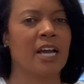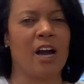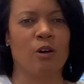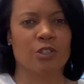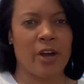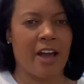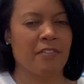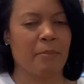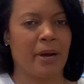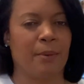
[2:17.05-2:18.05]
I also have
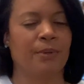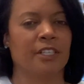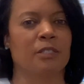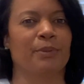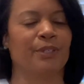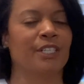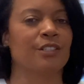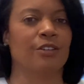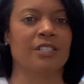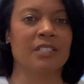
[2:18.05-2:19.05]
the Bible Experience
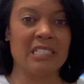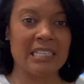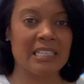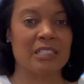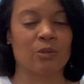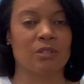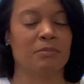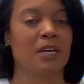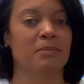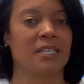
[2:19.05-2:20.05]
on C D. So
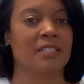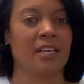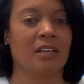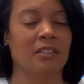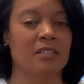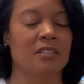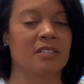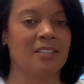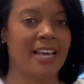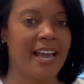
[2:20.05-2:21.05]
sometimes I take a listen
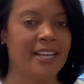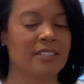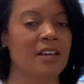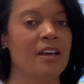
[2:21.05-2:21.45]
to that.